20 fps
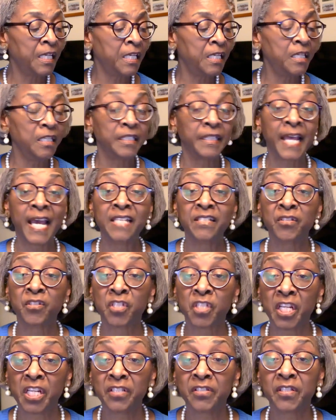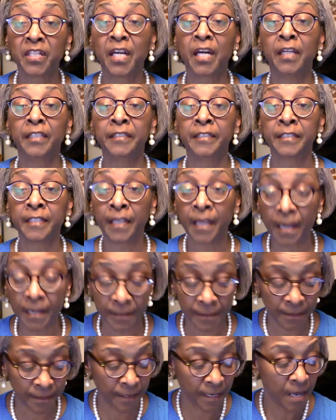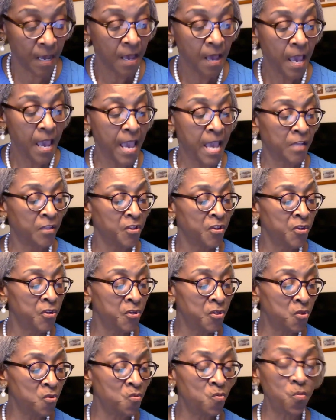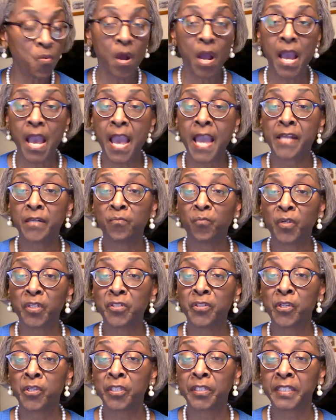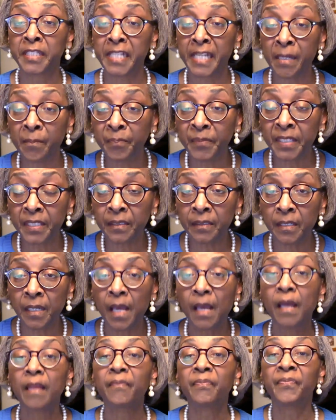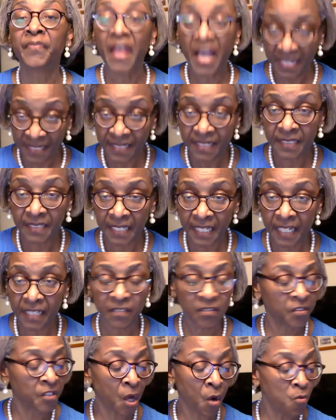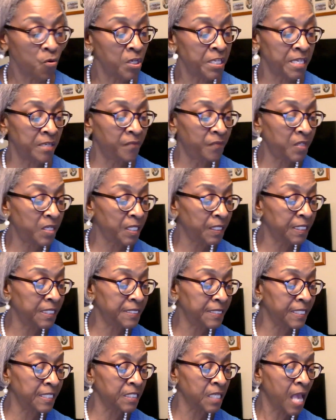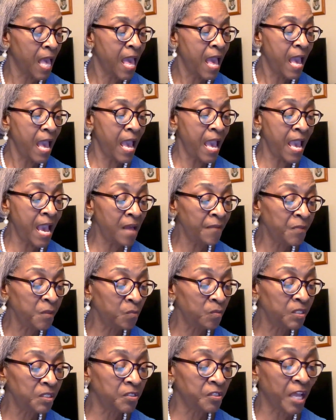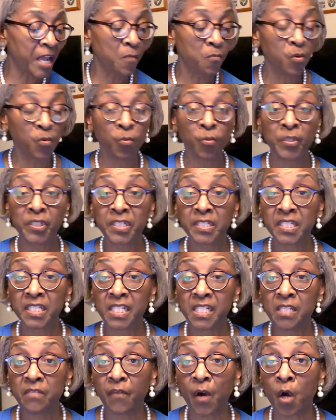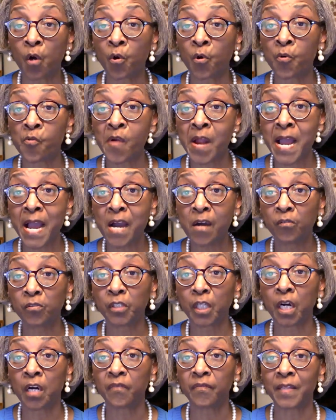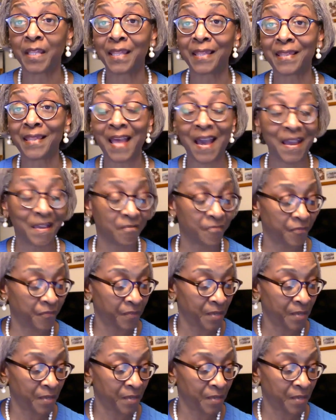That's just a test. And when you're tempted, that's a test. Don't give in. He says, afterwards, they will receive a crown of life.